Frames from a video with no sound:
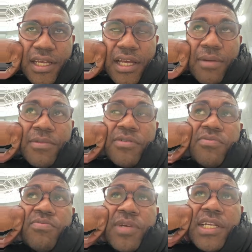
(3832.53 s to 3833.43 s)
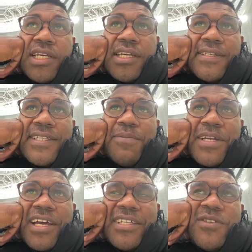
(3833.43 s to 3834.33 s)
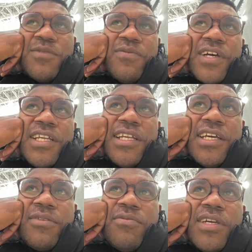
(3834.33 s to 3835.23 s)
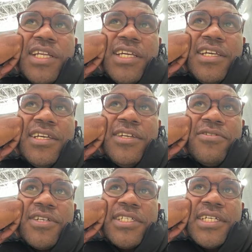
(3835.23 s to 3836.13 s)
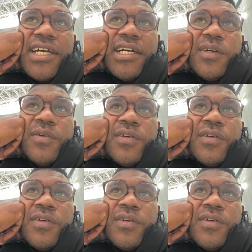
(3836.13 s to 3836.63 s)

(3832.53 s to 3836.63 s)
I'm not really against that, but I just find it like really interesting how